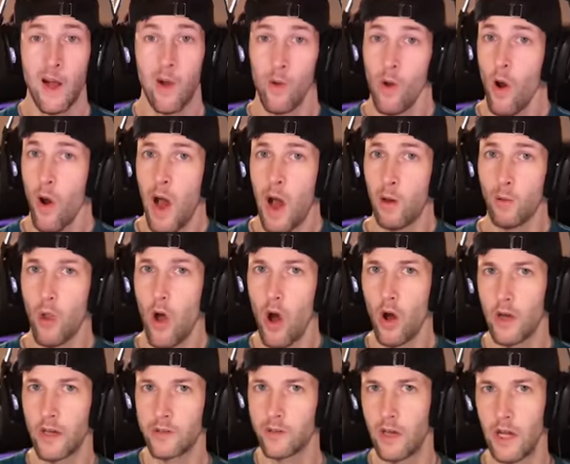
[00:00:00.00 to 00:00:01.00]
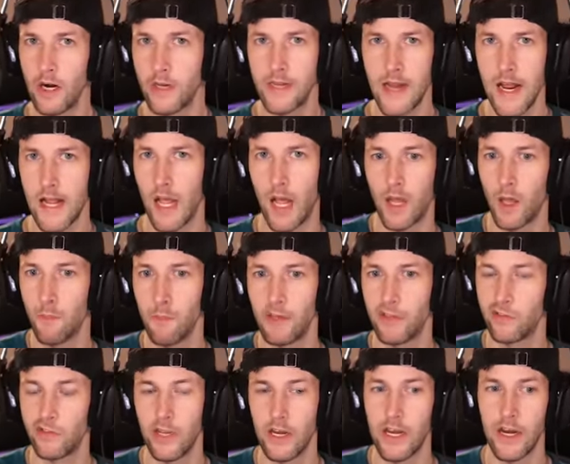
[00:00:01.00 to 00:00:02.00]
I don't know how long it's going to take. I could be
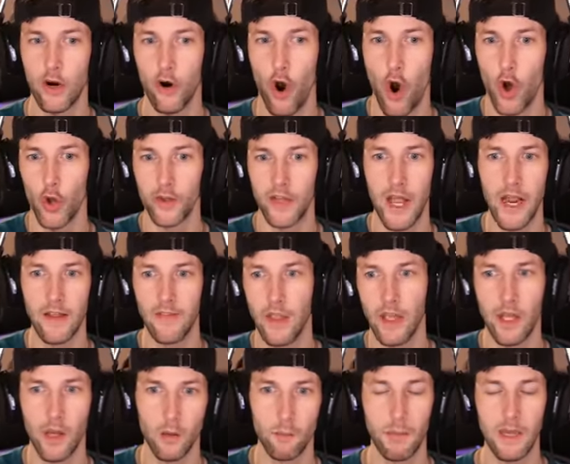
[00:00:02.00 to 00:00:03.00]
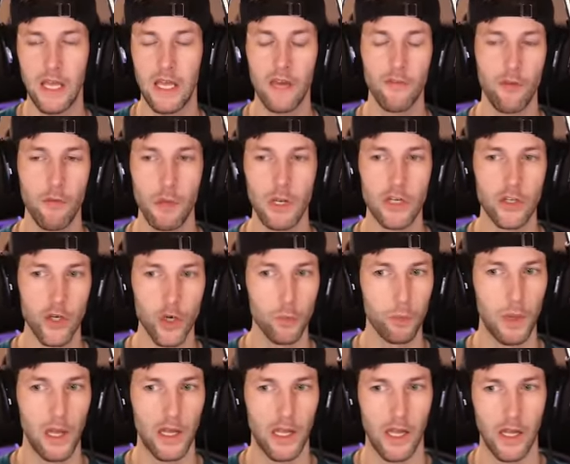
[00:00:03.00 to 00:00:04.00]
sitting here all day and they could be giving me
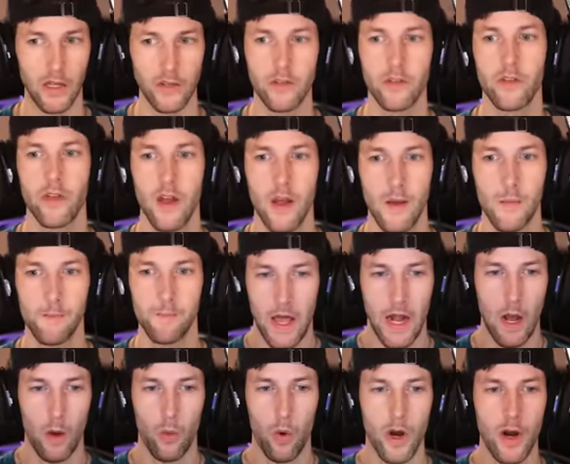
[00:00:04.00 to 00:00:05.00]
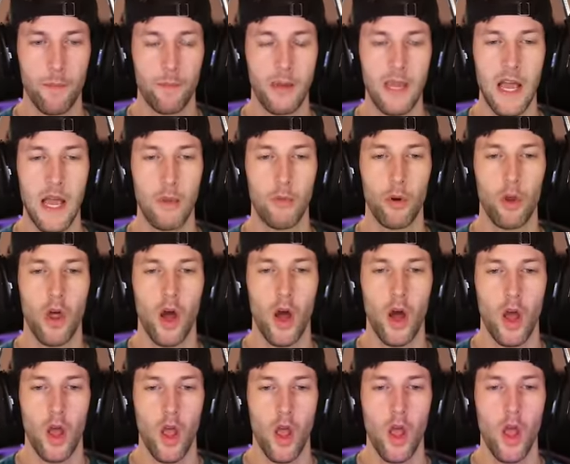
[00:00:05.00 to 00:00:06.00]
duplicates. And I wouldn't be able
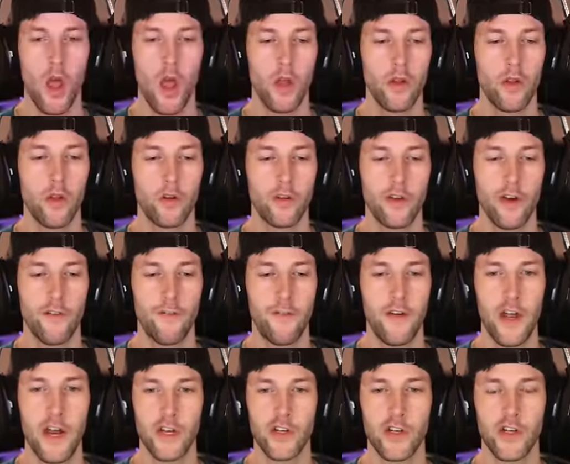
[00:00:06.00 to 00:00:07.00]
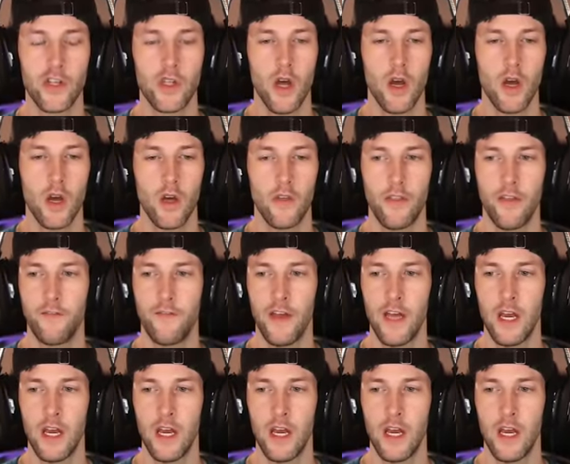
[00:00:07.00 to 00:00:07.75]
to, to, to finish the, the